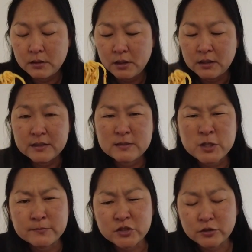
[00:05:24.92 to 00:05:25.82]
Like
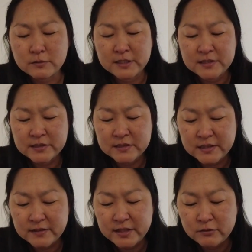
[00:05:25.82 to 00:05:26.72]
sometimes you go to places
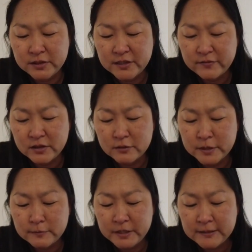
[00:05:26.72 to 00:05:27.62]
and they only give you a little
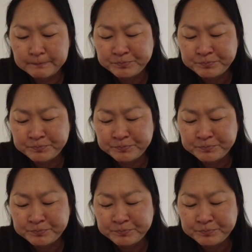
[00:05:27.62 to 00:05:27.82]
bit meat,